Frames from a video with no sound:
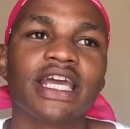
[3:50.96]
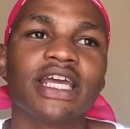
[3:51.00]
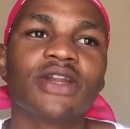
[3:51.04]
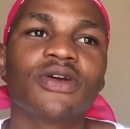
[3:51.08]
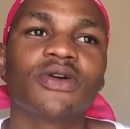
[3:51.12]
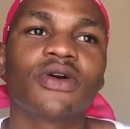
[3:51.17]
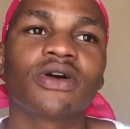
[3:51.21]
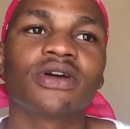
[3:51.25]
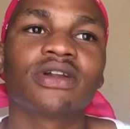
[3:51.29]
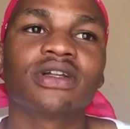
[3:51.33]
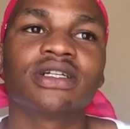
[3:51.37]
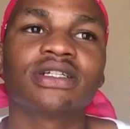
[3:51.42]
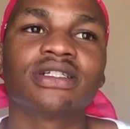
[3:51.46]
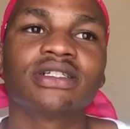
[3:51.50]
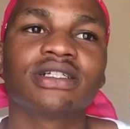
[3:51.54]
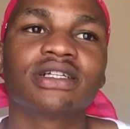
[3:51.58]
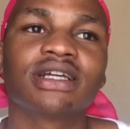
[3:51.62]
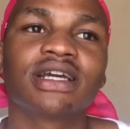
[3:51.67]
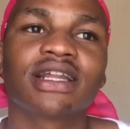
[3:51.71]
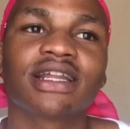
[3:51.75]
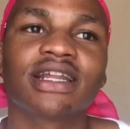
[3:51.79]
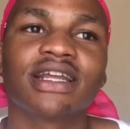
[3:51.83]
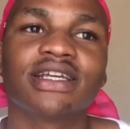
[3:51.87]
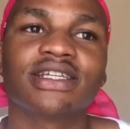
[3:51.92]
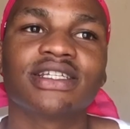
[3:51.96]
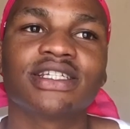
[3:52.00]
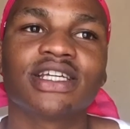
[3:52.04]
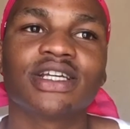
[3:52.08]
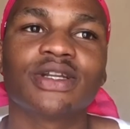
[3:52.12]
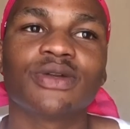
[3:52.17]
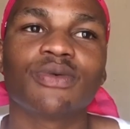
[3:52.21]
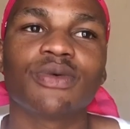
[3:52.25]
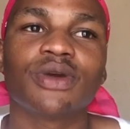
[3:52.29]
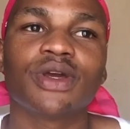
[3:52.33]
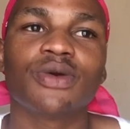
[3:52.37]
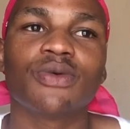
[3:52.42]
in content
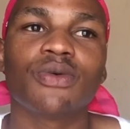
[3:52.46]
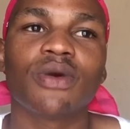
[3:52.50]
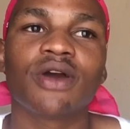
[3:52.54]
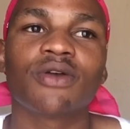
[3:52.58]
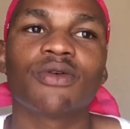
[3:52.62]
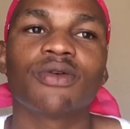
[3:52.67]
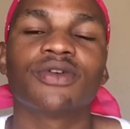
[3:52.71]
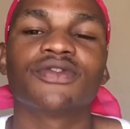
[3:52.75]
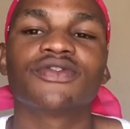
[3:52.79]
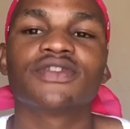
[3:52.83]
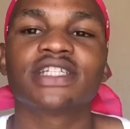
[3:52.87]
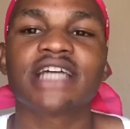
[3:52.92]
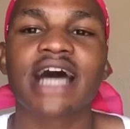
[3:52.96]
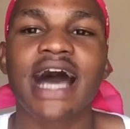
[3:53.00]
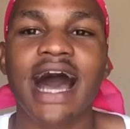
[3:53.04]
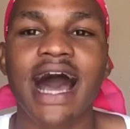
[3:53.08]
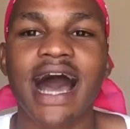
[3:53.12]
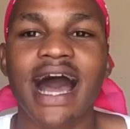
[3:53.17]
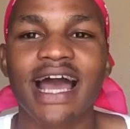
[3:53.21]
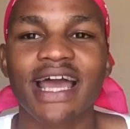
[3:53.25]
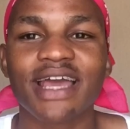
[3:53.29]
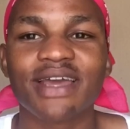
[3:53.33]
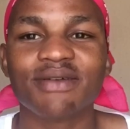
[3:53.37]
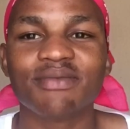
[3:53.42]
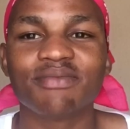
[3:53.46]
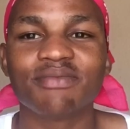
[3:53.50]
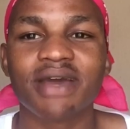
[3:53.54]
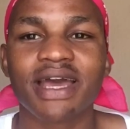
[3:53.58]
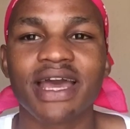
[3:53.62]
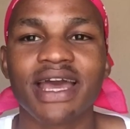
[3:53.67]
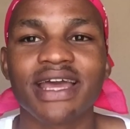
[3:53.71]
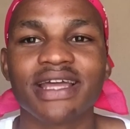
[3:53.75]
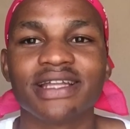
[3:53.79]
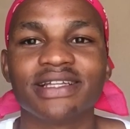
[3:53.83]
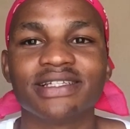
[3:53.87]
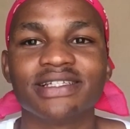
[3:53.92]
creation, we work with time
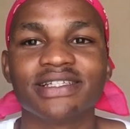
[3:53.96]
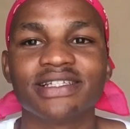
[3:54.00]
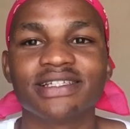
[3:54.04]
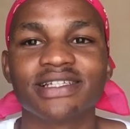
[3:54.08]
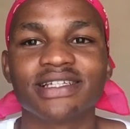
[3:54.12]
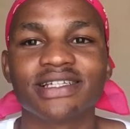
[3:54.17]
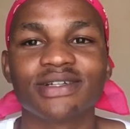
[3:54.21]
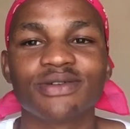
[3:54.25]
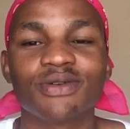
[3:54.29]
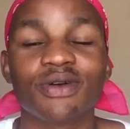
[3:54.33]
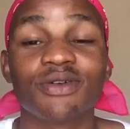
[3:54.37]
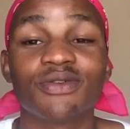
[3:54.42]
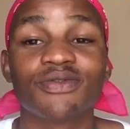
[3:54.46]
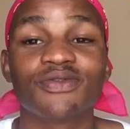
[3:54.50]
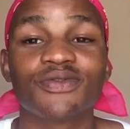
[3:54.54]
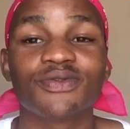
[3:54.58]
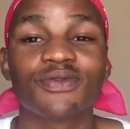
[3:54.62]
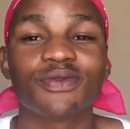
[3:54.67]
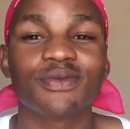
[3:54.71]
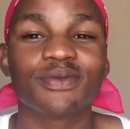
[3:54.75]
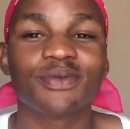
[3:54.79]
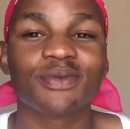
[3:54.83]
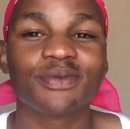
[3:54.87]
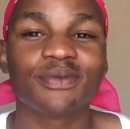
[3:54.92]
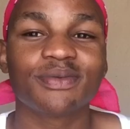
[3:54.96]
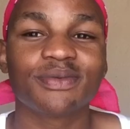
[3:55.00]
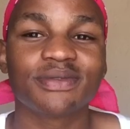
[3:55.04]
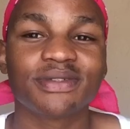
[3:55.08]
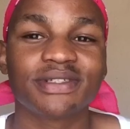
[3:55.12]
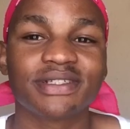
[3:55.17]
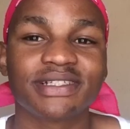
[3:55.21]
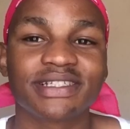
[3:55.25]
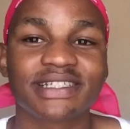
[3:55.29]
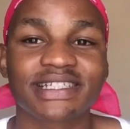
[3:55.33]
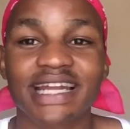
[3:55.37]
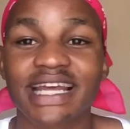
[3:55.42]
and with
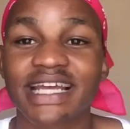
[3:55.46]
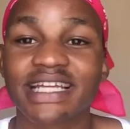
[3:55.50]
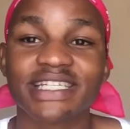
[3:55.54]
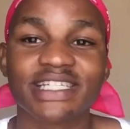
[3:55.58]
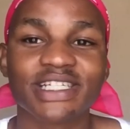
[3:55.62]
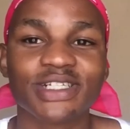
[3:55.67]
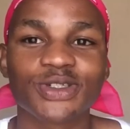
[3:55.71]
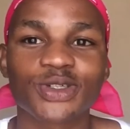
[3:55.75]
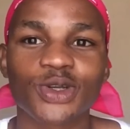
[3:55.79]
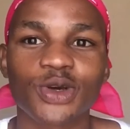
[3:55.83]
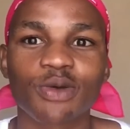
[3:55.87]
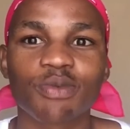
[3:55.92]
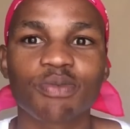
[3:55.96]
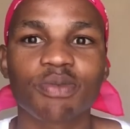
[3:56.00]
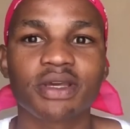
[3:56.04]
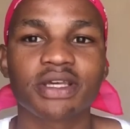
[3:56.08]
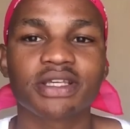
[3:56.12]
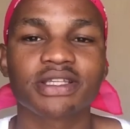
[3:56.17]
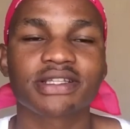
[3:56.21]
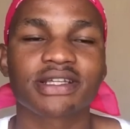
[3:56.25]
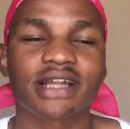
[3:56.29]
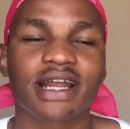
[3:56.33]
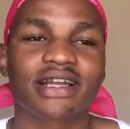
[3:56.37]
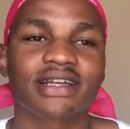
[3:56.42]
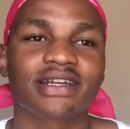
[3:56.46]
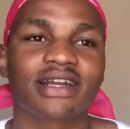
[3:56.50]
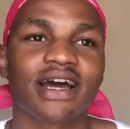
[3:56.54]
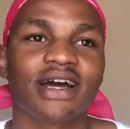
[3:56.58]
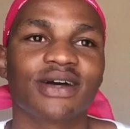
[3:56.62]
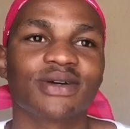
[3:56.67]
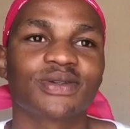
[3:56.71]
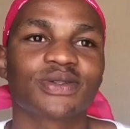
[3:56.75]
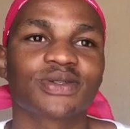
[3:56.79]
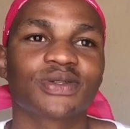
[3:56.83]
trendy topics right now.